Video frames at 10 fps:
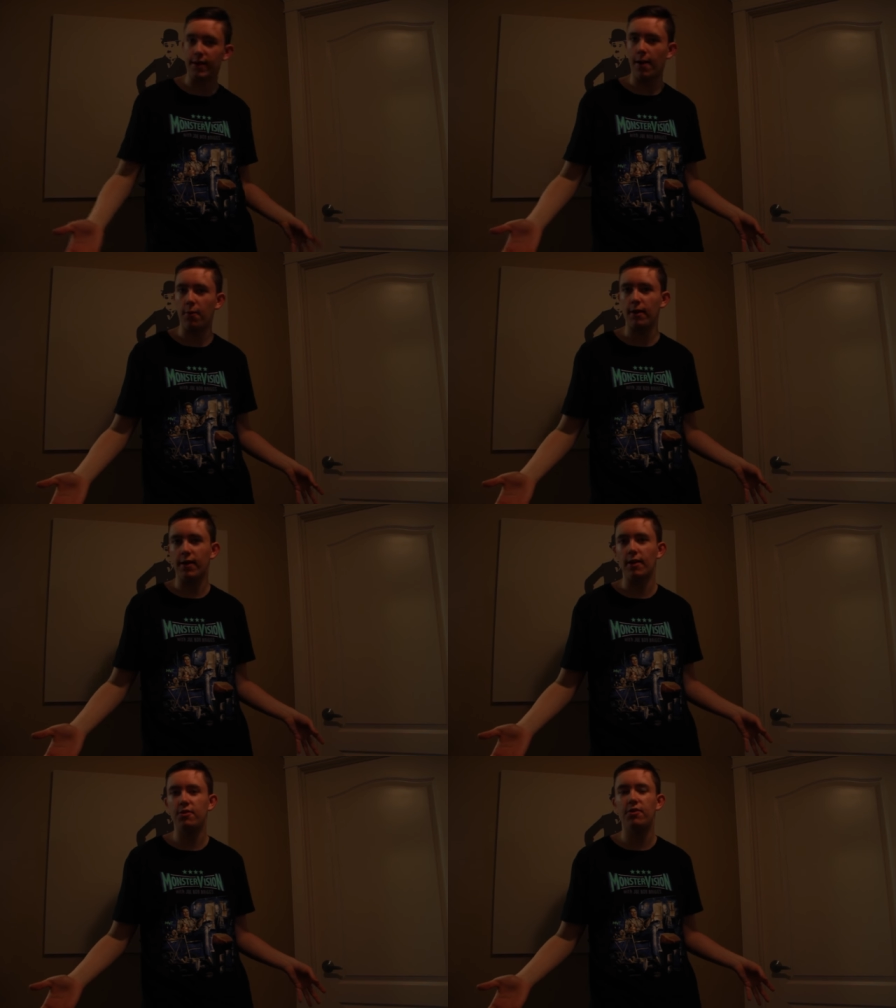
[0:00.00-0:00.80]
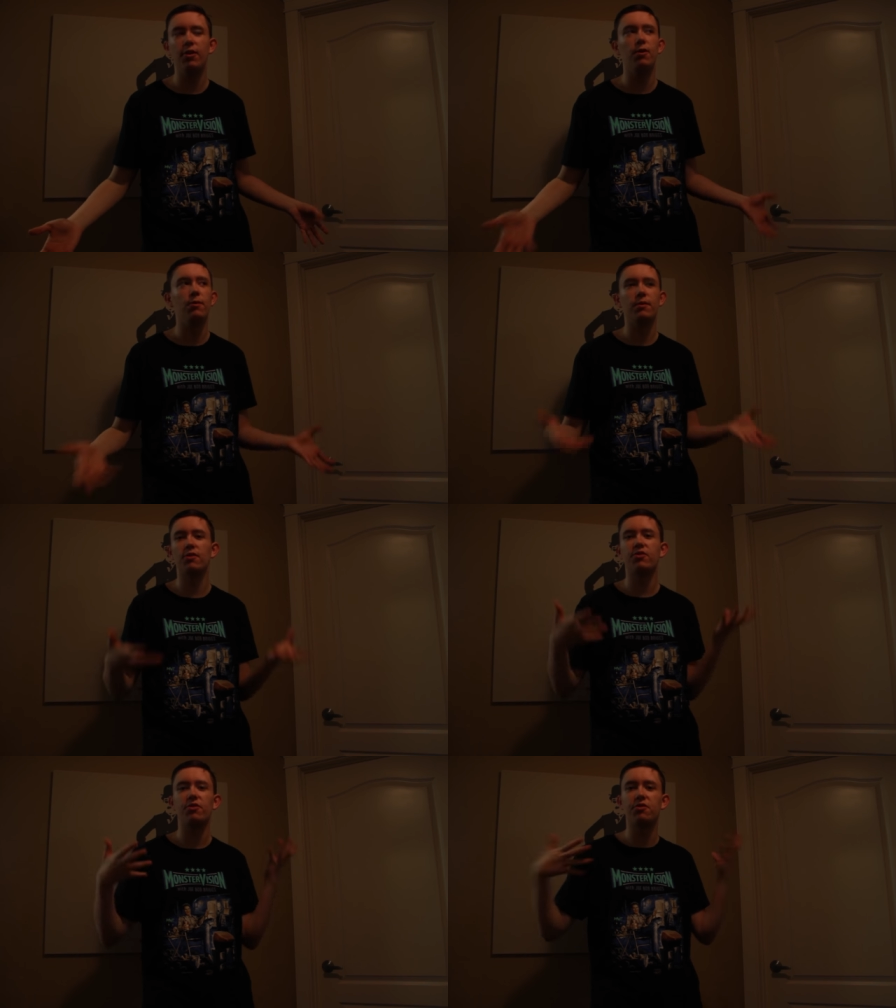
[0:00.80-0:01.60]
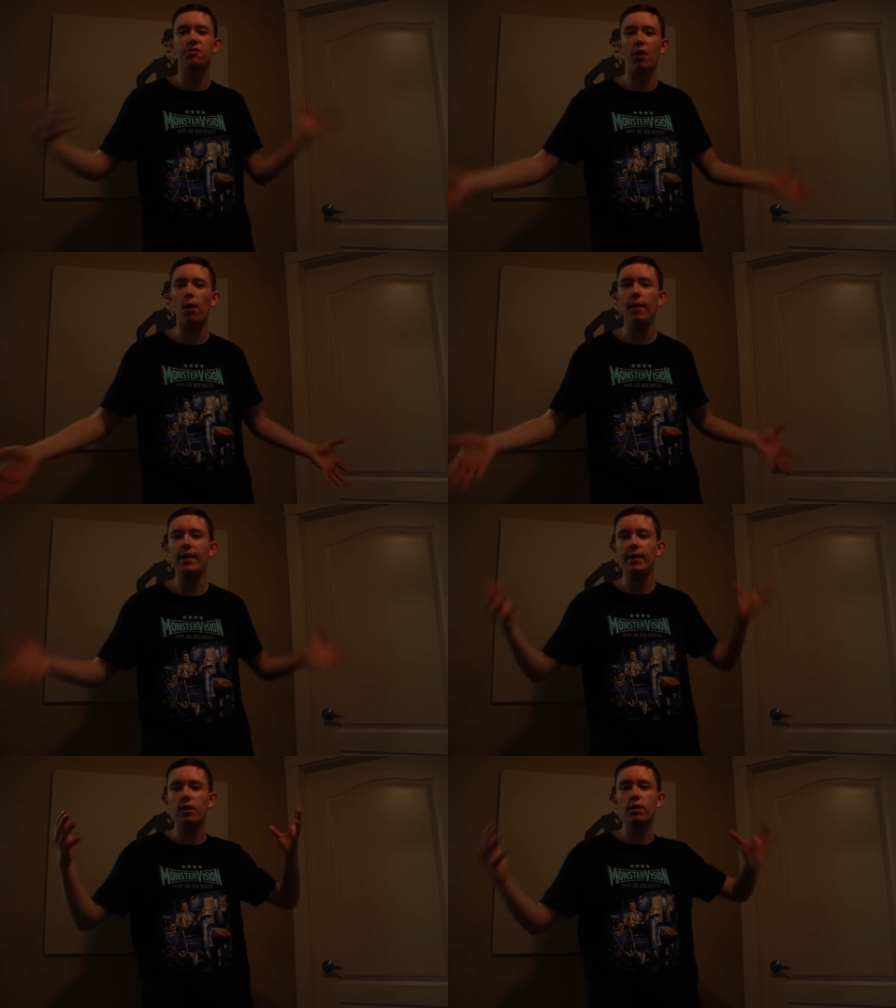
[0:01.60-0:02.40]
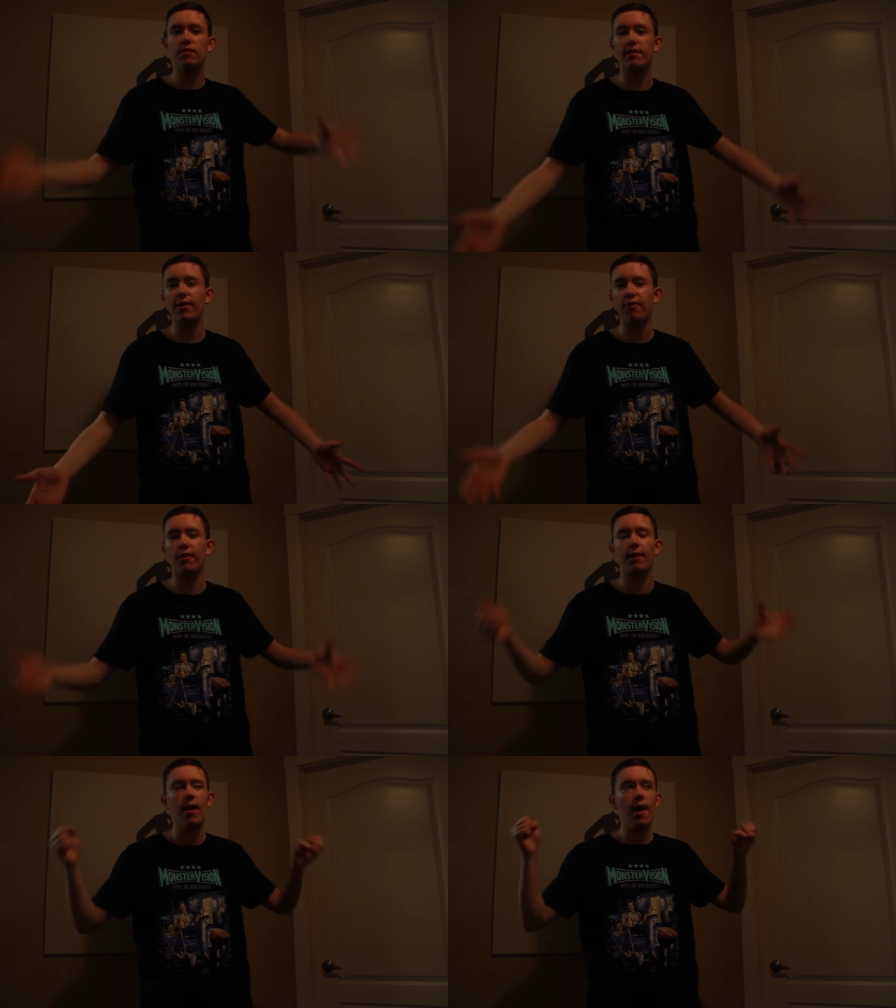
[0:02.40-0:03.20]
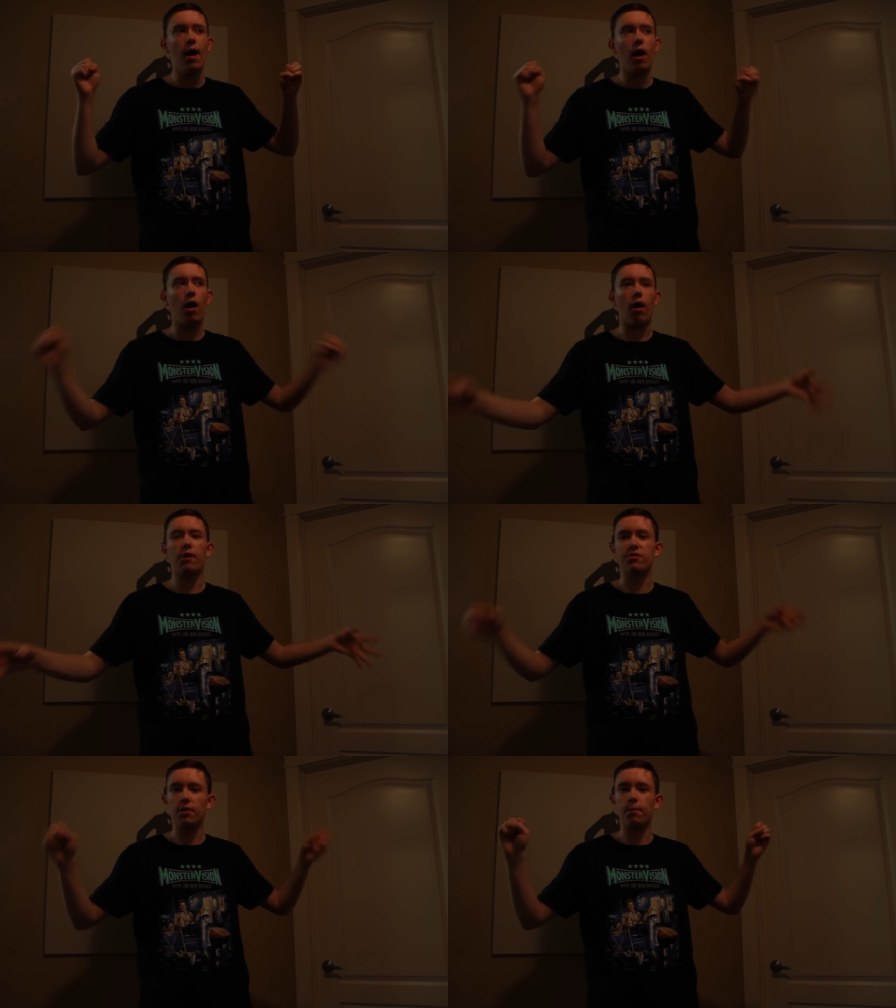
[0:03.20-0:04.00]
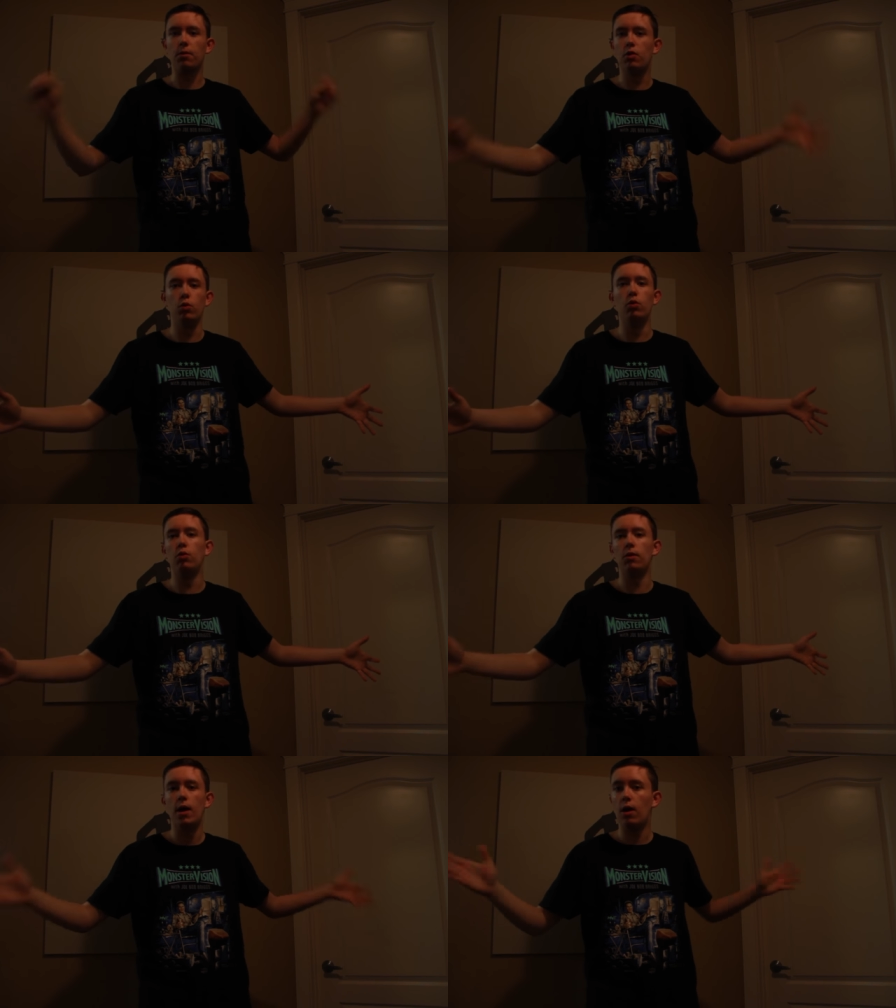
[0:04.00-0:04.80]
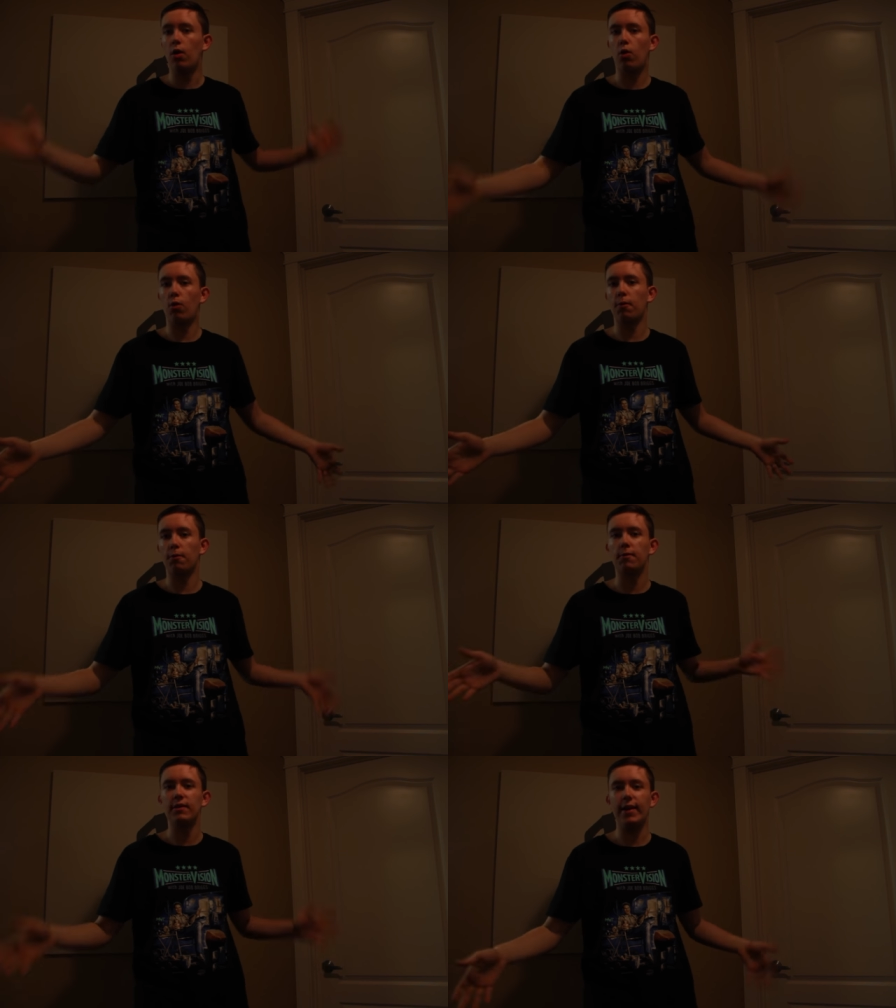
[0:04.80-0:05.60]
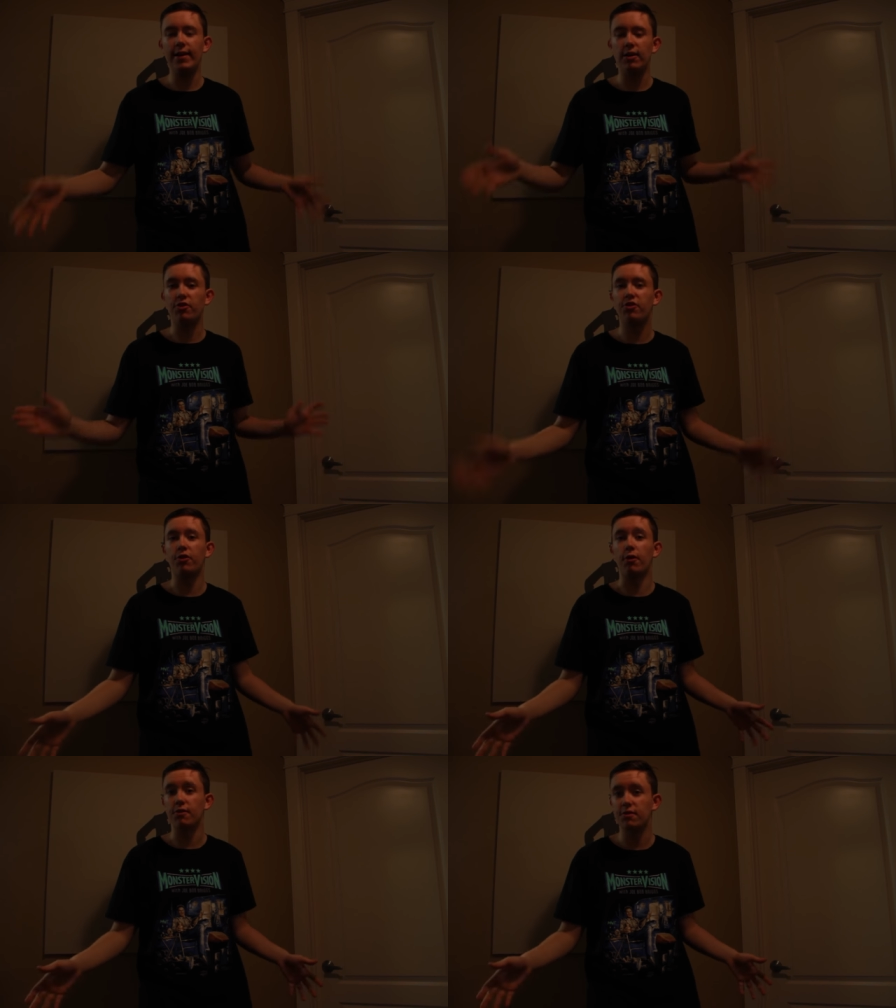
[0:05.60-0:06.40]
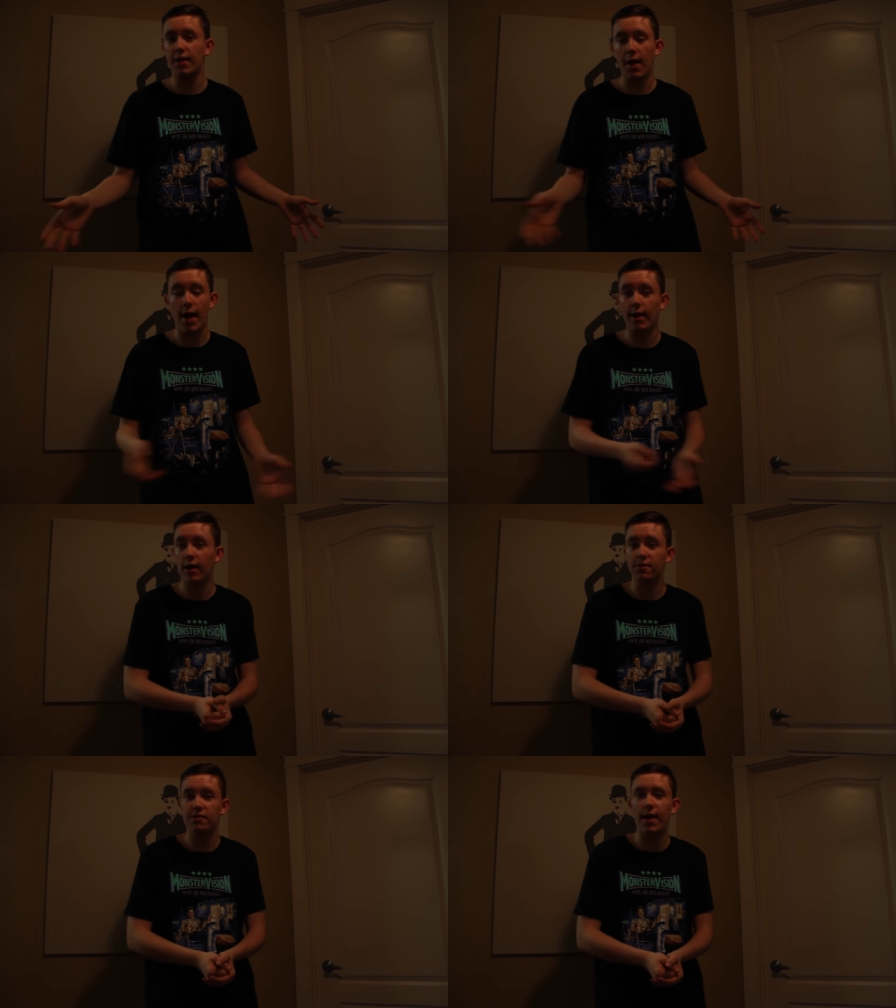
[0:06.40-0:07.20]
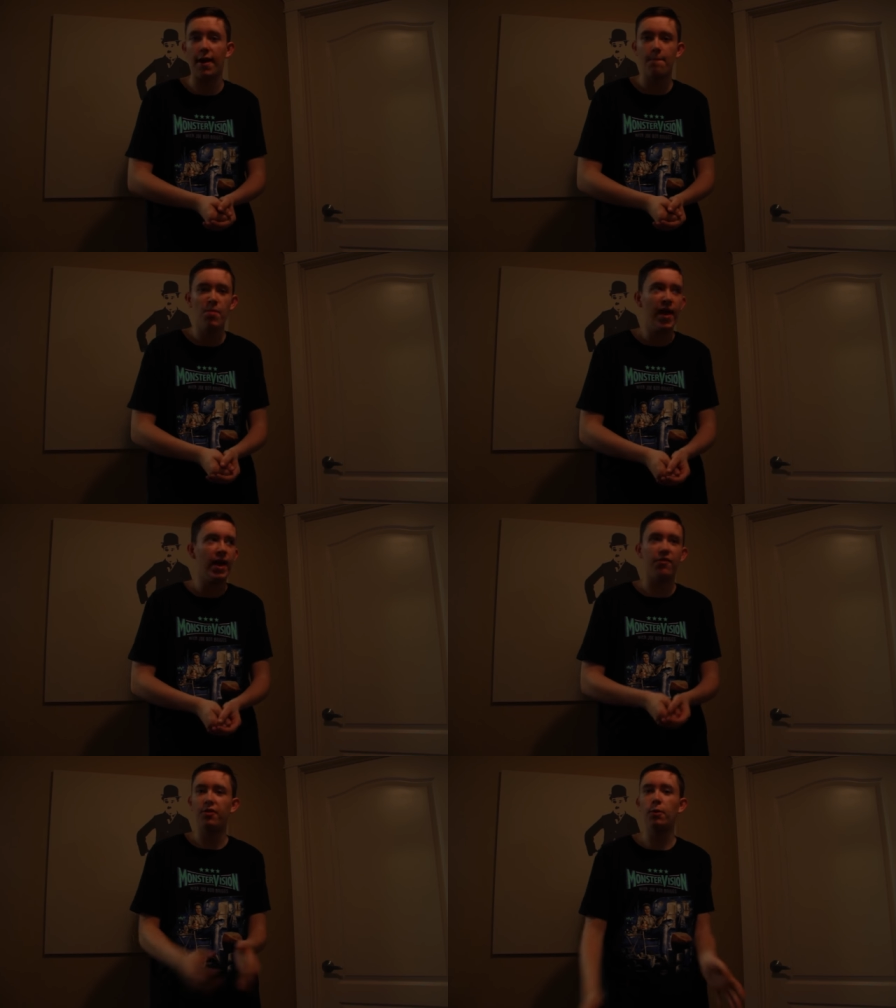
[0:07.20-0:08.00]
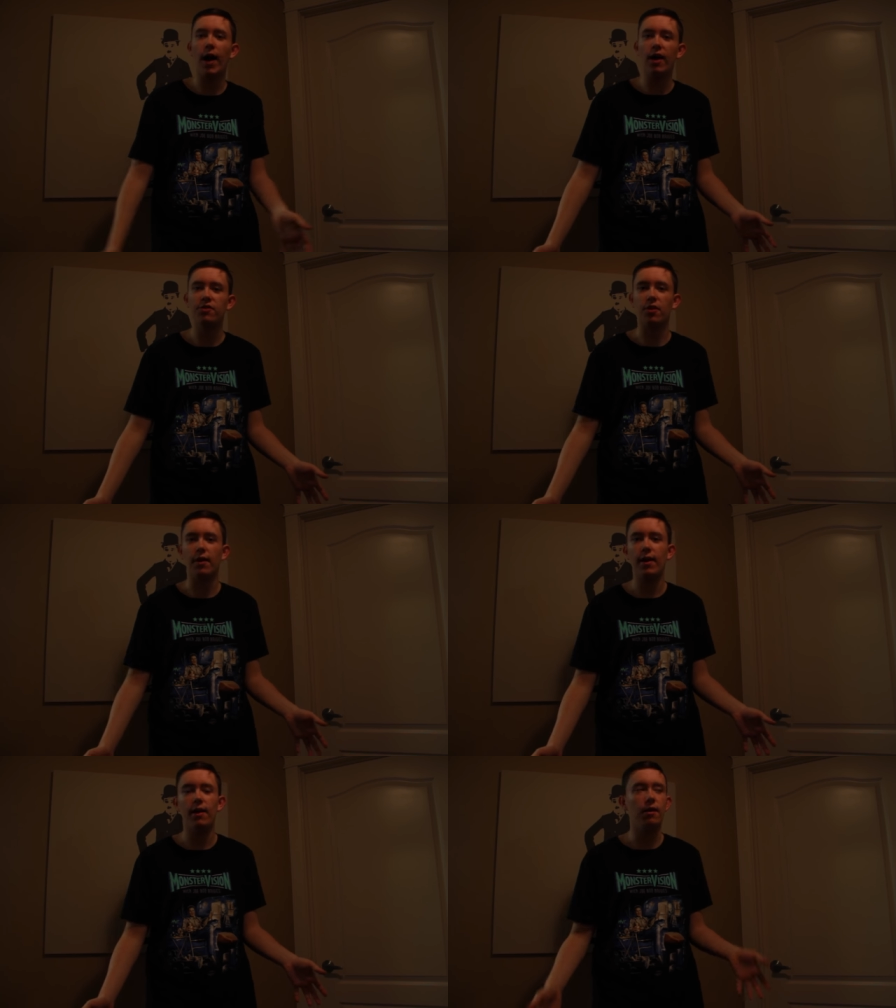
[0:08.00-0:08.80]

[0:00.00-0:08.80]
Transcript: one that i want to get too there's just so many different awesome, cool, horror related shirts that I gotta say, if you guys are